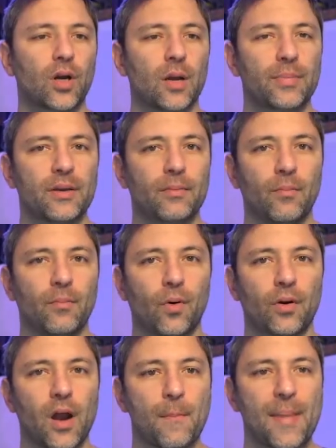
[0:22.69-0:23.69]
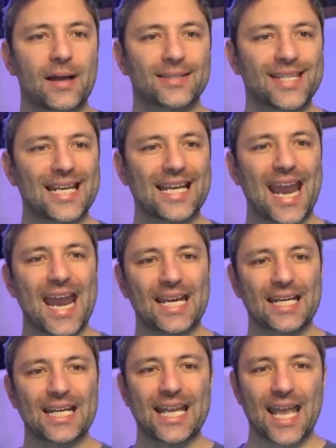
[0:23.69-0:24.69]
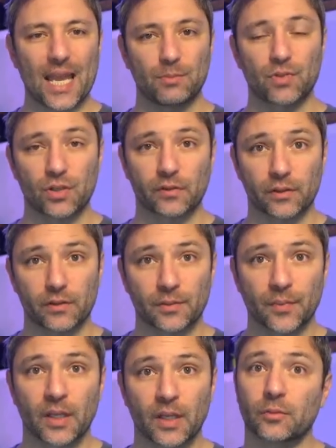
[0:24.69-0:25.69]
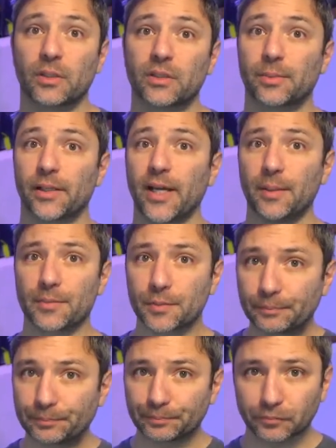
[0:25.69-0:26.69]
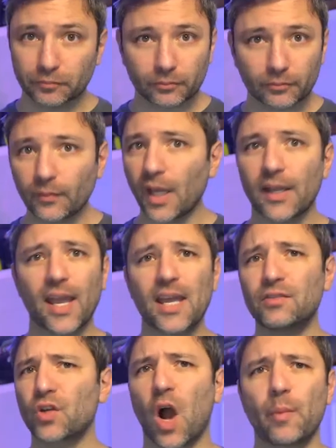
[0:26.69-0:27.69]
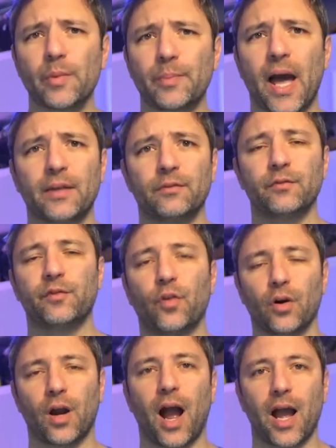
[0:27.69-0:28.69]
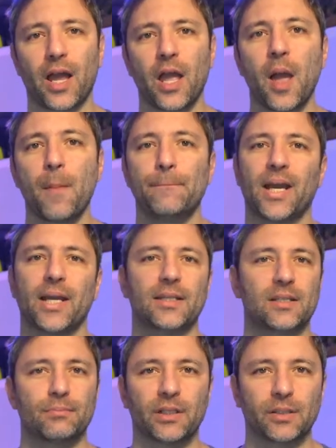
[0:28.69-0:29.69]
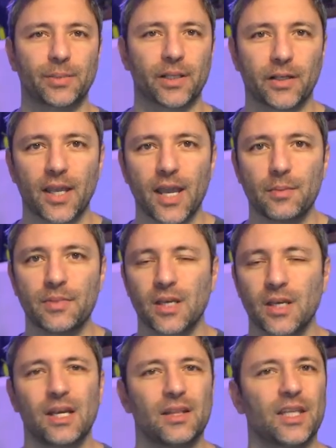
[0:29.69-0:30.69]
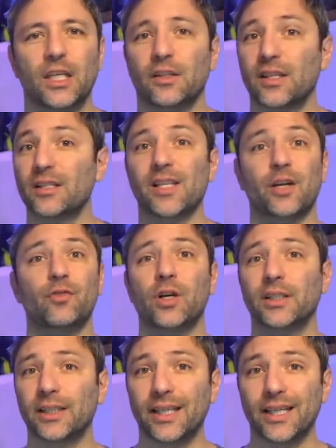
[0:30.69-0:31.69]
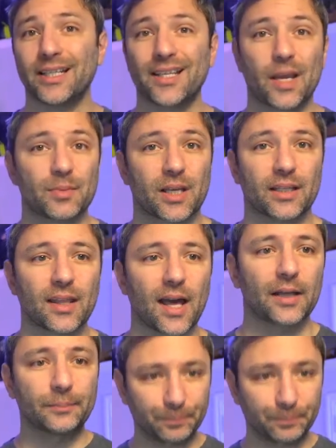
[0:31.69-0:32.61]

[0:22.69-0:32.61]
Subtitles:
a bit more about dedicated game servers for multiplayer games. Again, common pattern for high paced multiplayer games, thinking things like Rocket League, games like that.